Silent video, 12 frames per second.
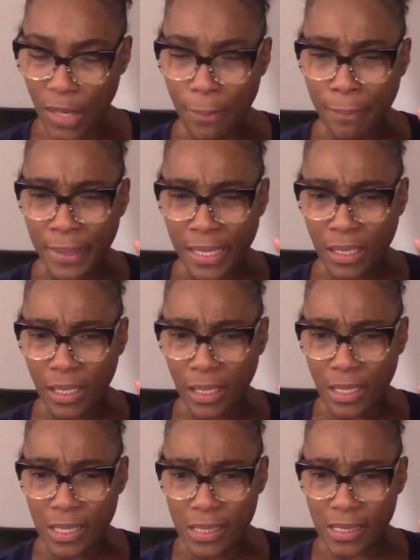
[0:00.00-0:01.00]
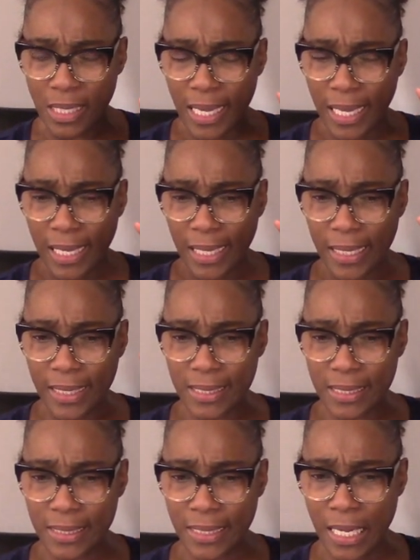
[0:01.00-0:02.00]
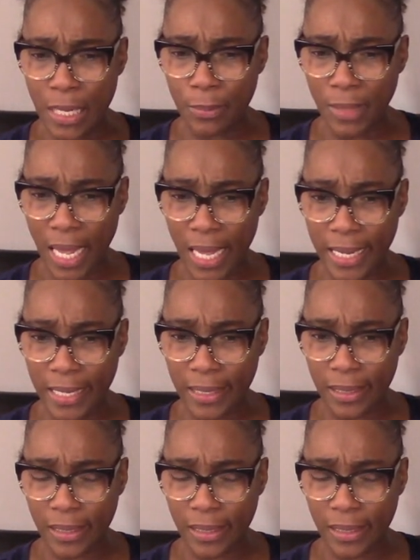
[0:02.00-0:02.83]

Because it seemed like